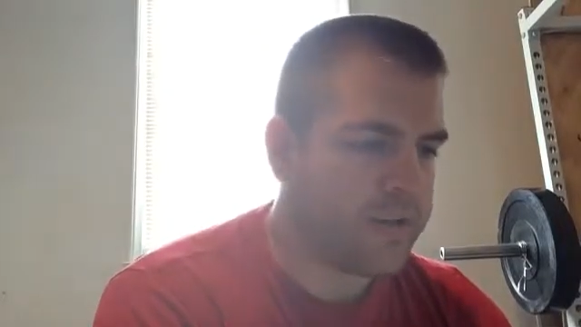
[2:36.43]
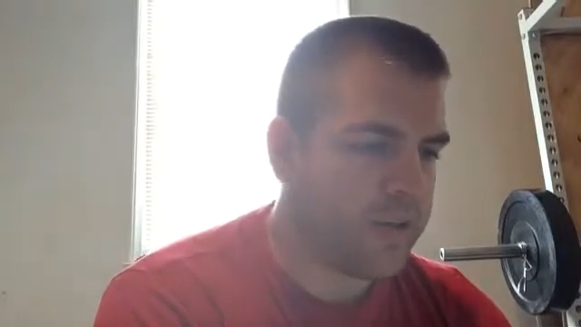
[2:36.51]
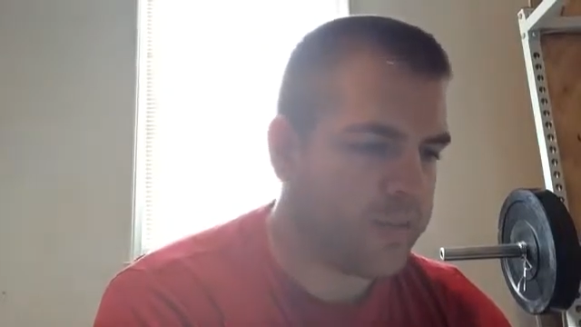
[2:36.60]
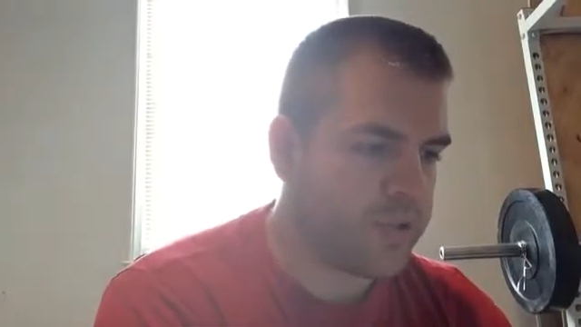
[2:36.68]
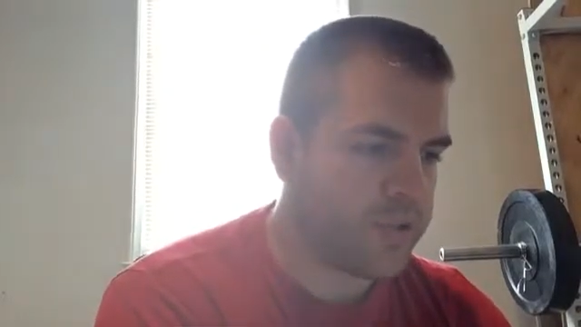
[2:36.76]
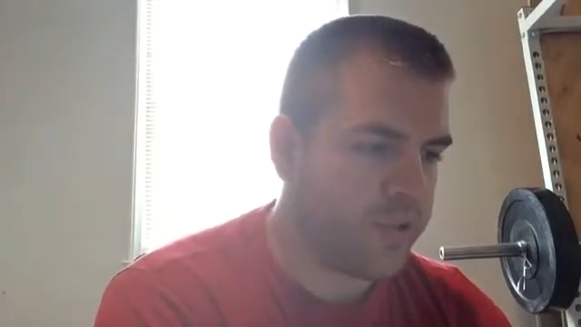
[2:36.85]
So
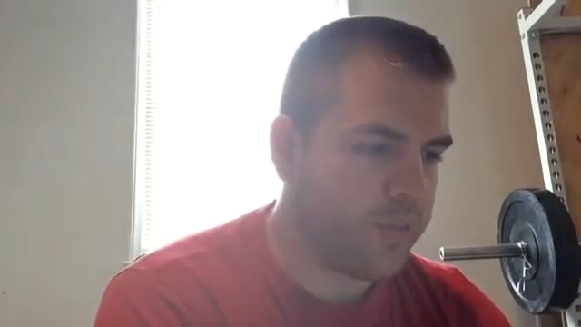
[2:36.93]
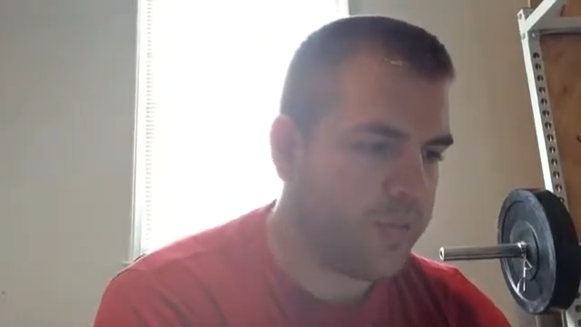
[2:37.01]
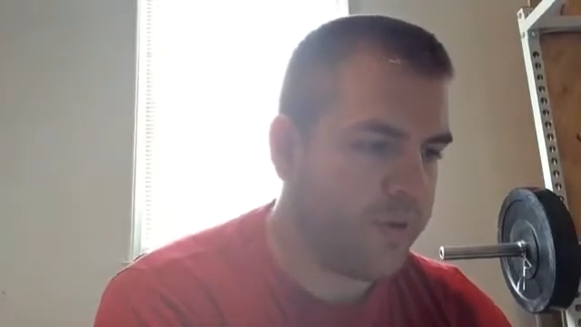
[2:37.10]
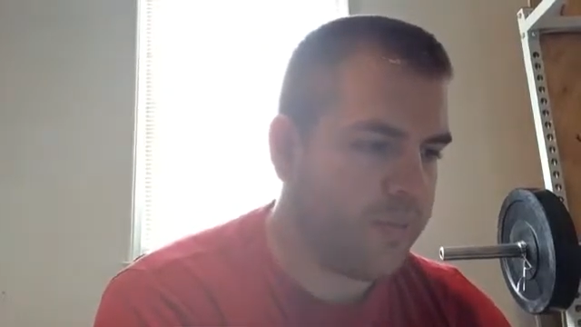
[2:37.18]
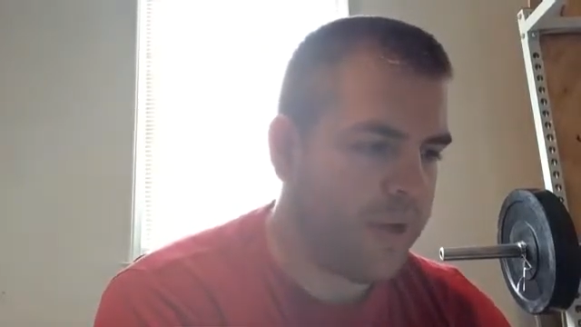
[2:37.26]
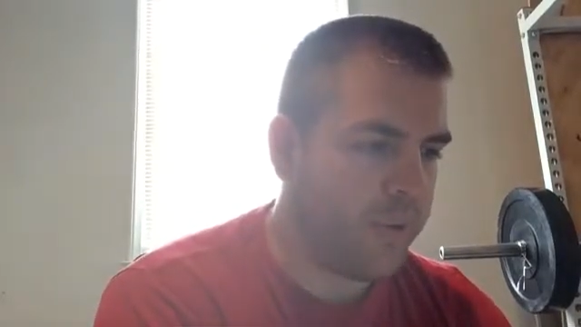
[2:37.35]
I'm just going to
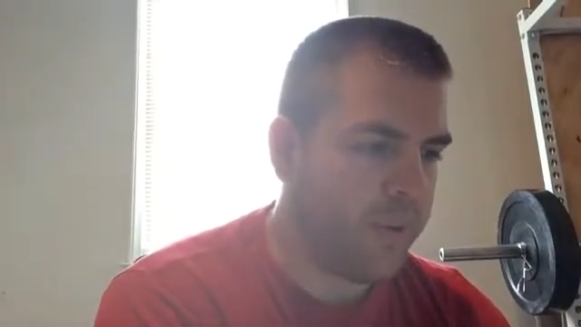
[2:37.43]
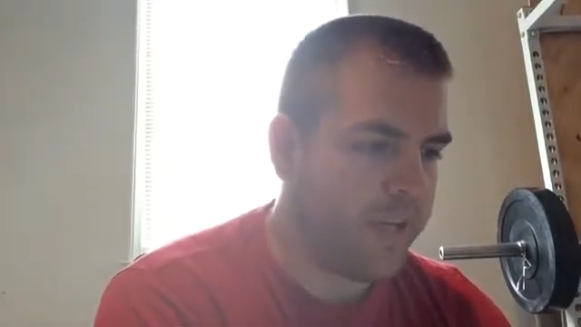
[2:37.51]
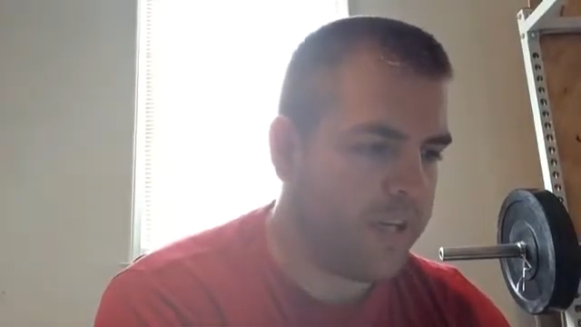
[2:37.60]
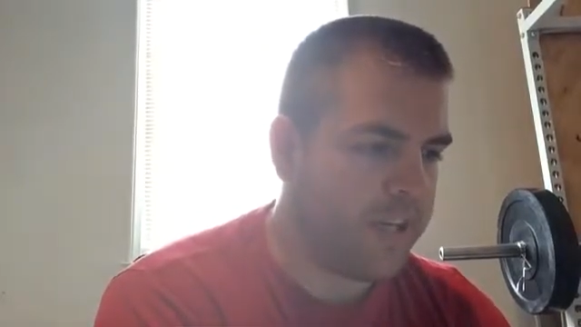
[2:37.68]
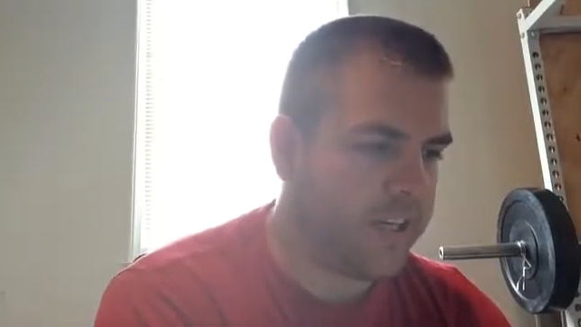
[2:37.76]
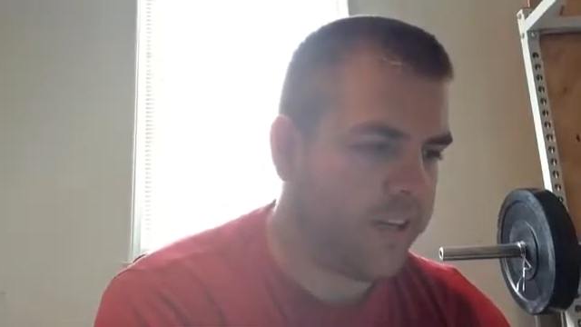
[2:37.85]
put my weight
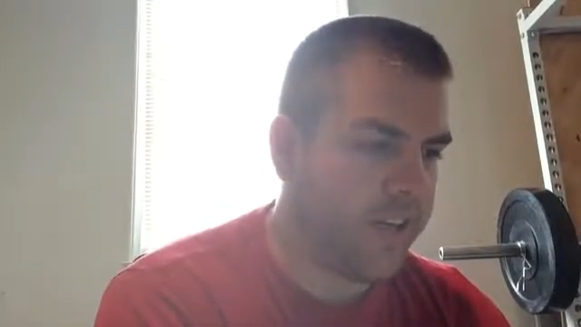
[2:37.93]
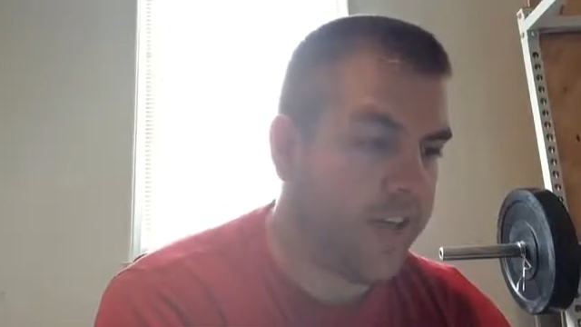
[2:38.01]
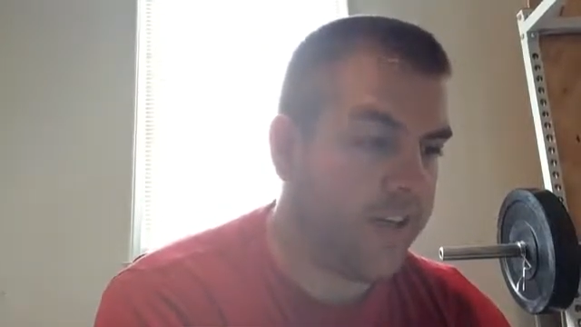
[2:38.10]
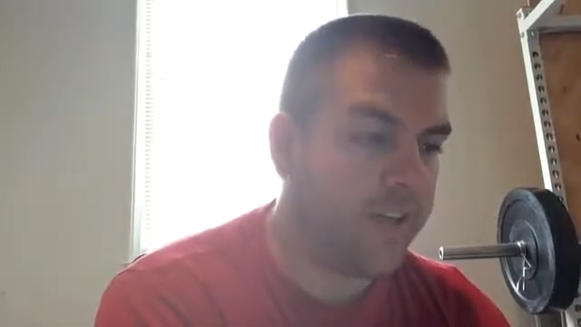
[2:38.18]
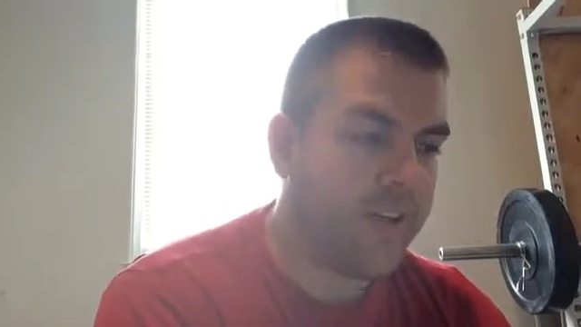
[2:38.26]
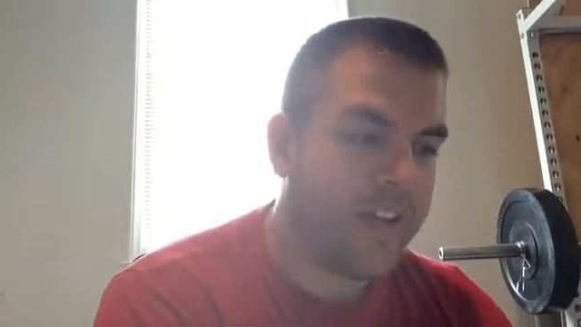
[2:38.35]
in here
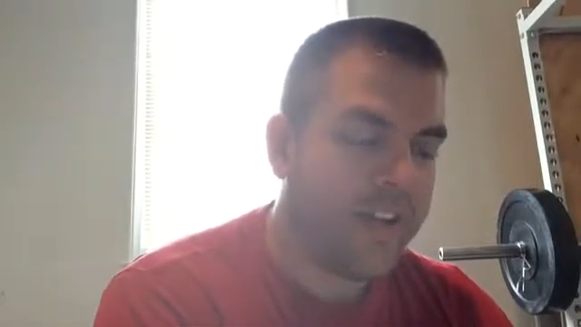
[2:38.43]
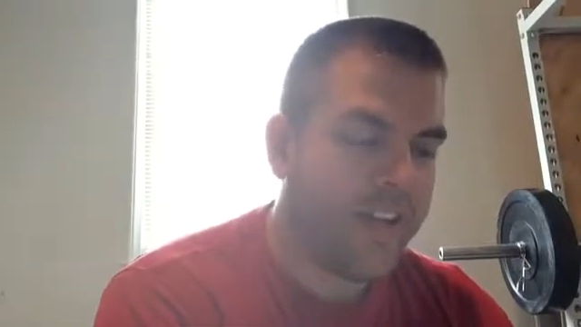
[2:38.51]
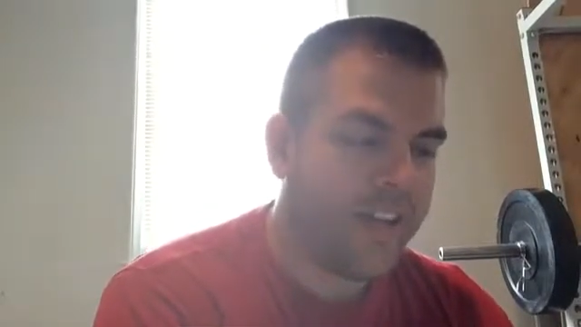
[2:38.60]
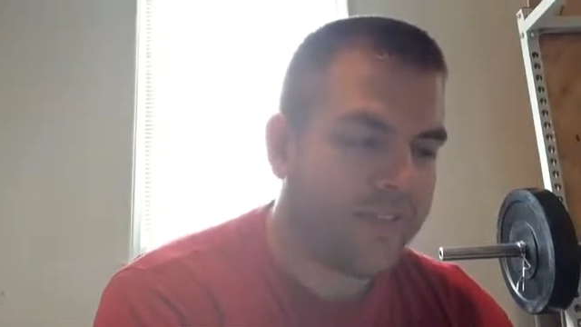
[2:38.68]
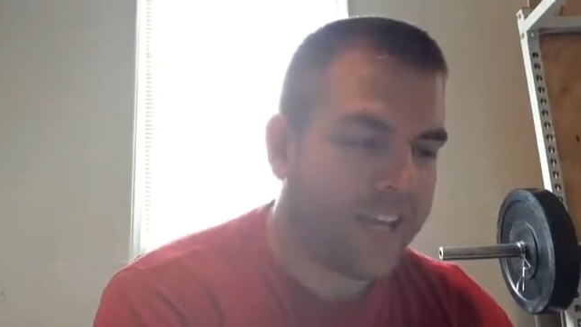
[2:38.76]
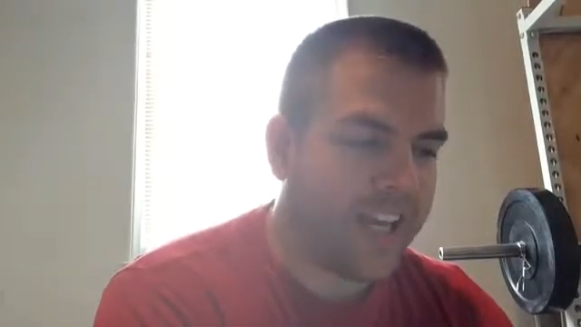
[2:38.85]
now.
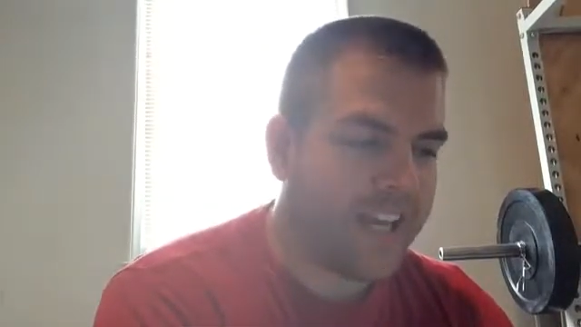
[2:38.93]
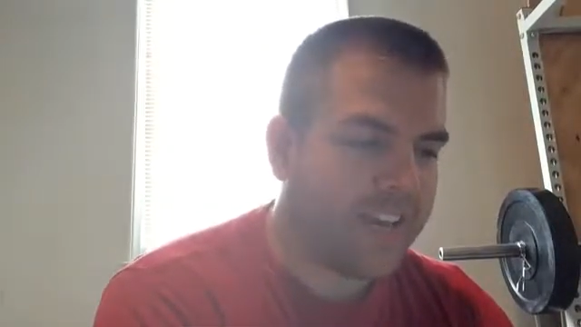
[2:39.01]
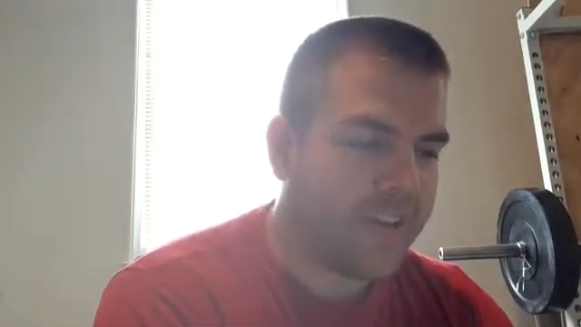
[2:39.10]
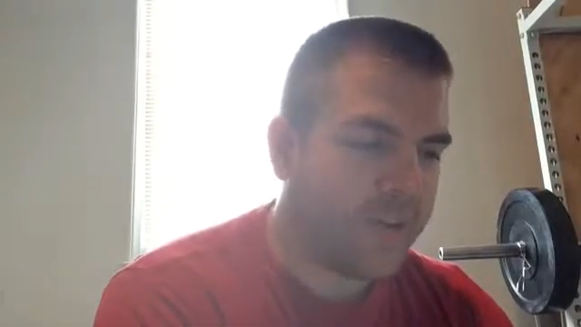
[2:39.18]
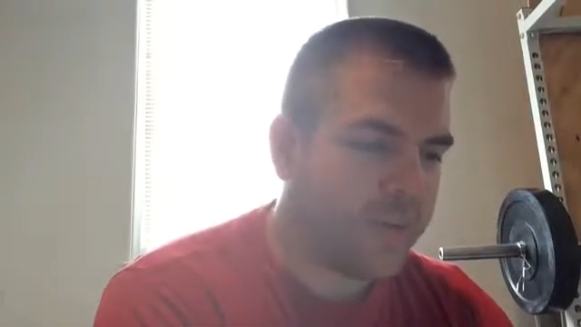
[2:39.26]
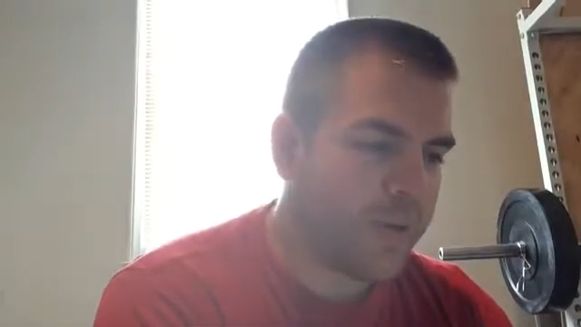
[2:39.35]
I've gained a
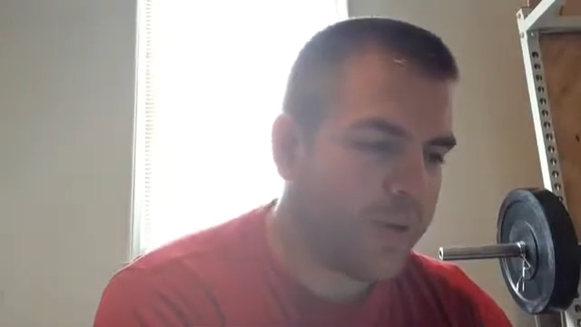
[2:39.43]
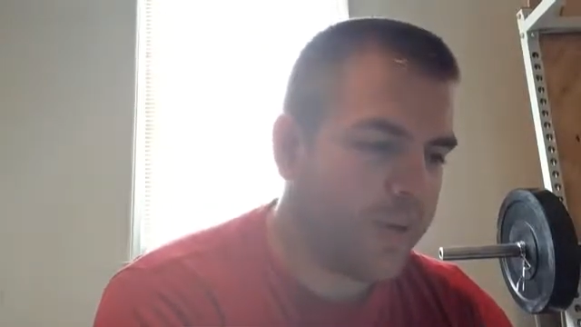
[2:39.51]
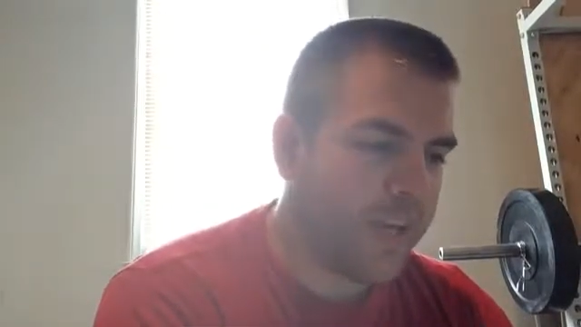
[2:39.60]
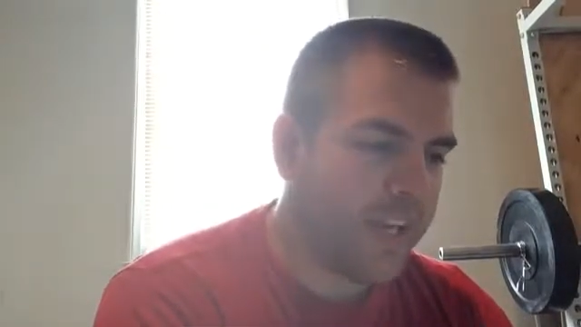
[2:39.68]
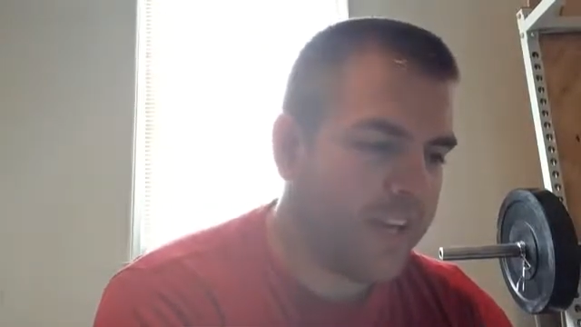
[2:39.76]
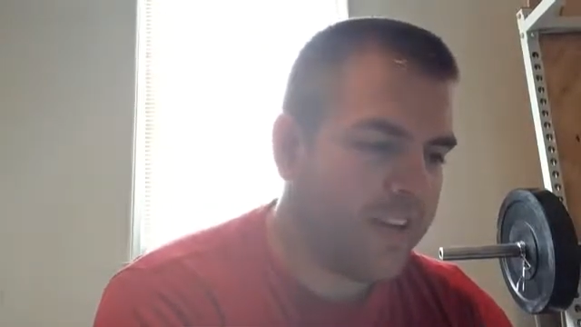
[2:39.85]
little bit of
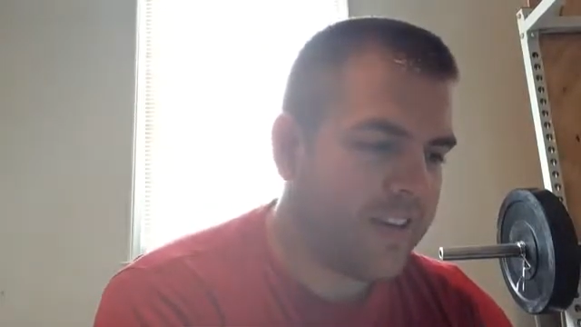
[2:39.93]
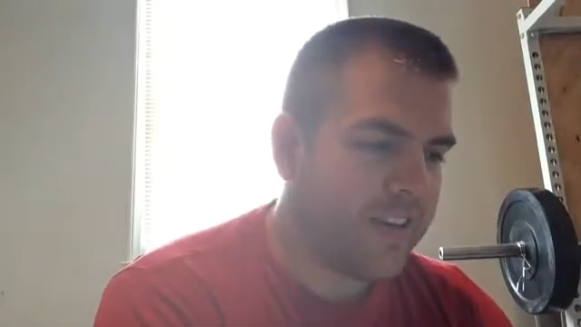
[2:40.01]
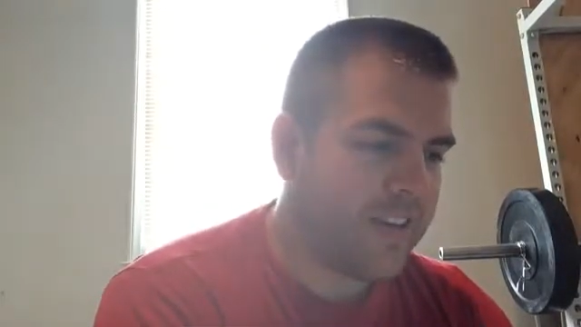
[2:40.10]
weight.